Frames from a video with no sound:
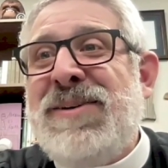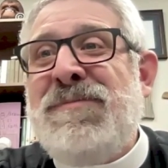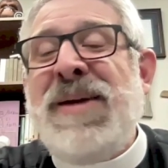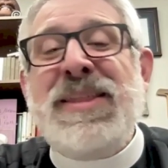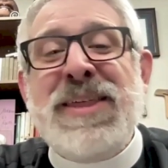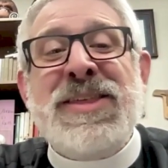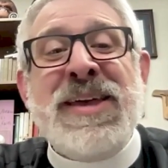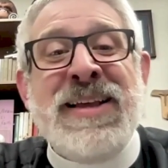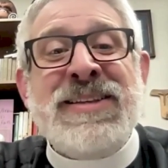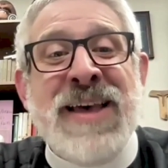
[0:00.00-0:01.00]
the
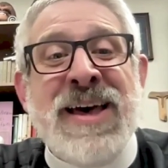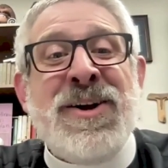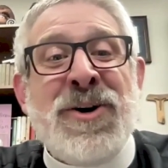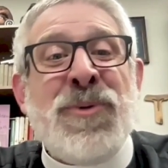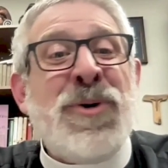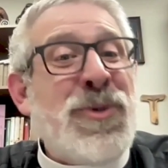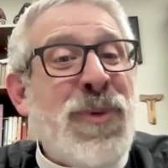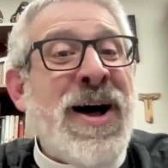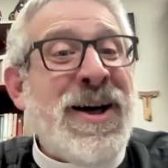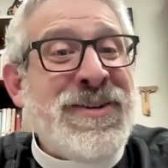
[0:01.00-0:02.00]
things that are
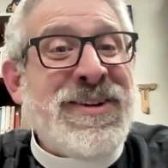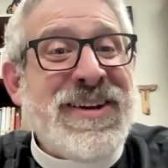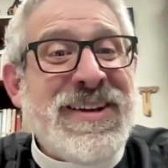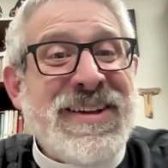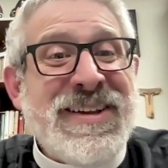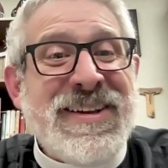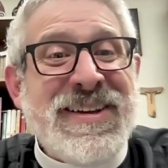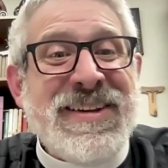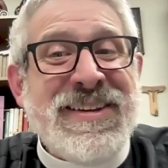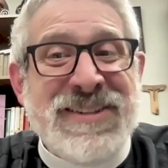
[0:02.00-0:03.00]
worthwhile
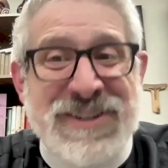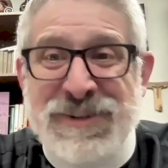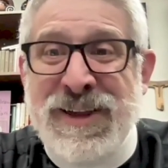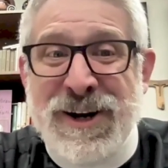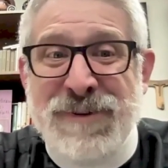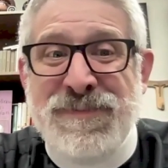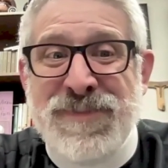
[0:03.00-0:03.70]
still there.